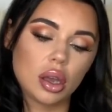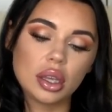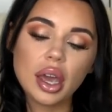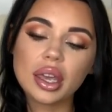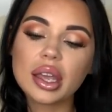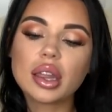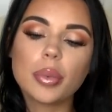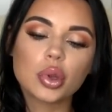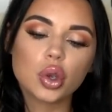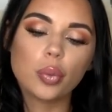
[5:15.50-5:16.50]

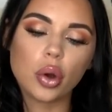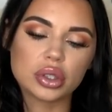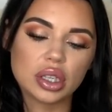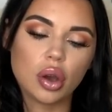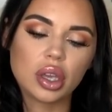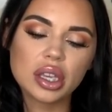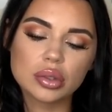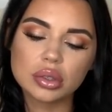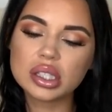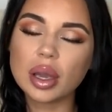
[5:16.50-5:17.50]
KKW body. Okay,
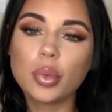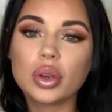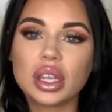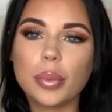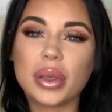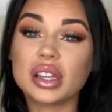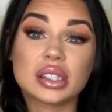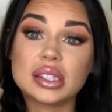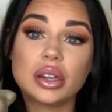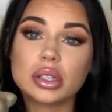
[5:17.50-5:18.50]
so this I'm only keeping it.
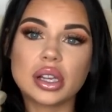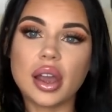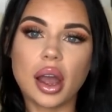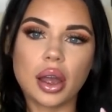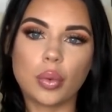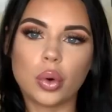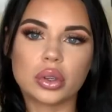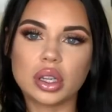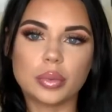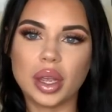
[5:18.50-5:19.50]
Seriously, I
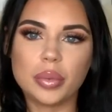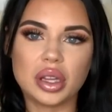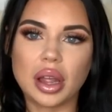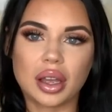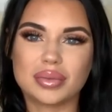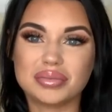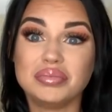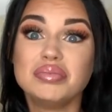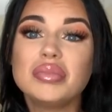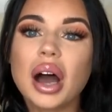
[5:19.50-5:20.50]
worn it maybe like
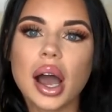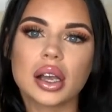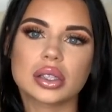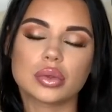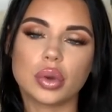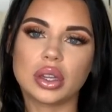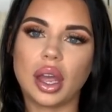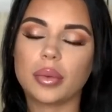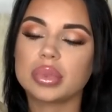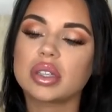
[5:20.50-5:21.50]
max 3
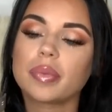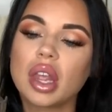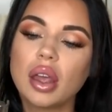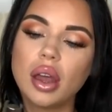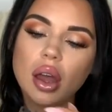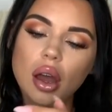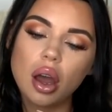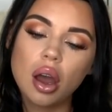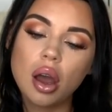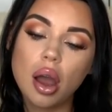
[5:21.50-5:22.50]
times.
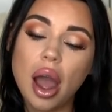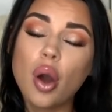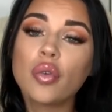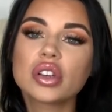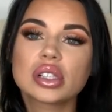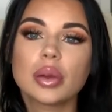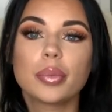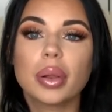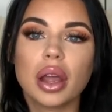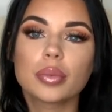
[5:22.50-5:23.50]
I obviously
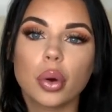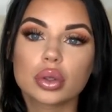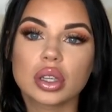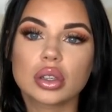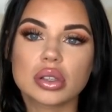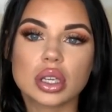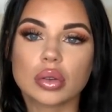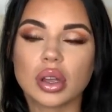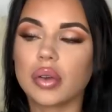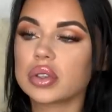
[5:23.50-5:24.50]
blind bought it because I
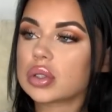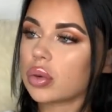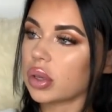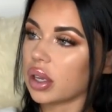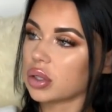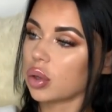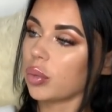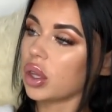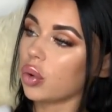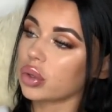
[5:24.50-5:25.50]
don't have a store next to
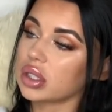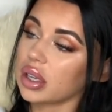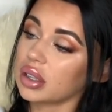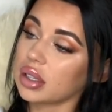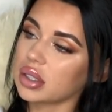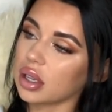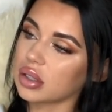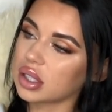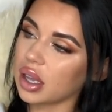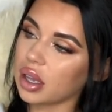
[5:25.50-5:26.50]
me that
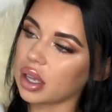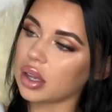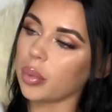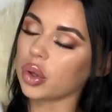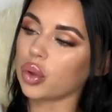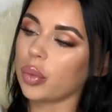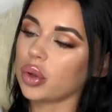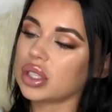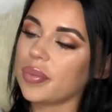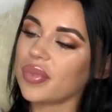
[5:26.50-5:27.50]
sells KKW
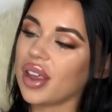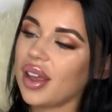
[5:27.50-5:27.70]
body.